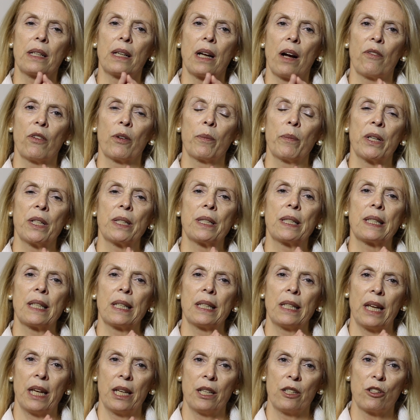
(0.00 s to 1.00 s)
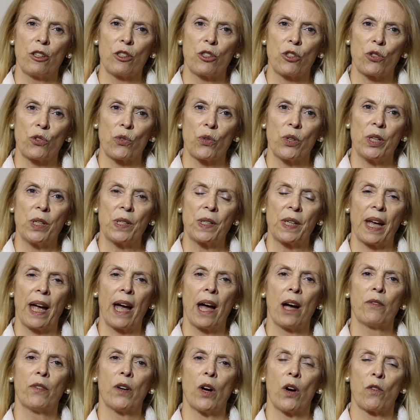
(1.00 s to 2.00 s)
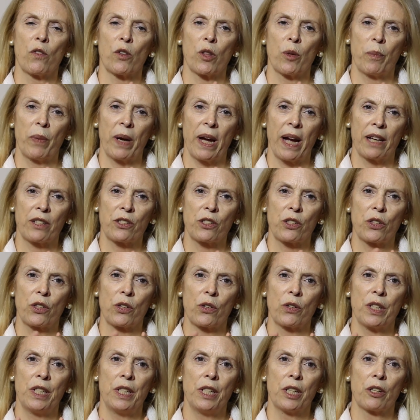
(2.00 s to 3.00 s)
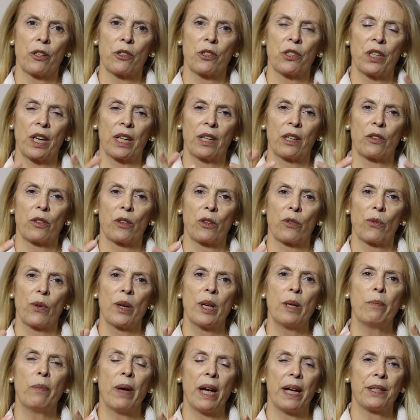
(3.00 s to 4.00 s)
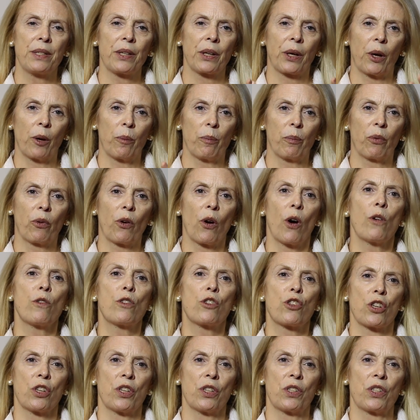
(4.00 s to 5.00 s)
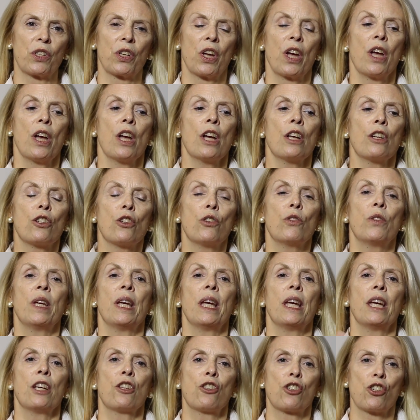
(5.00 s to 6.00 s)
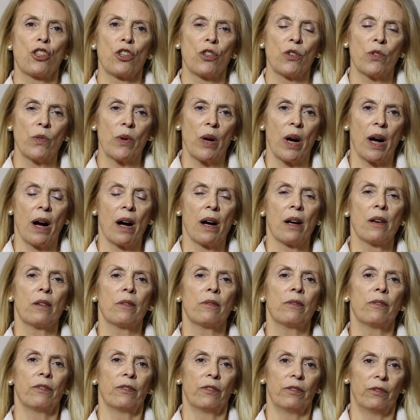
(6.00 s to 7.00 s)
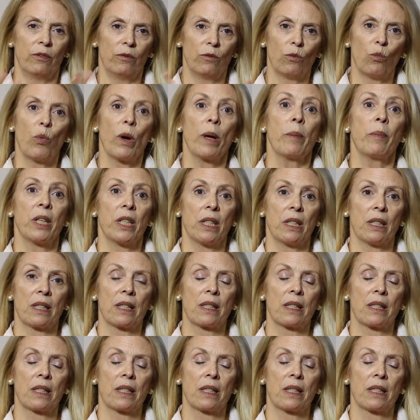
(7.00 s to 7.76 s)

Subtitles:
Governments and industries have, over the past 30 years, taken three basic approaches to the issue of women in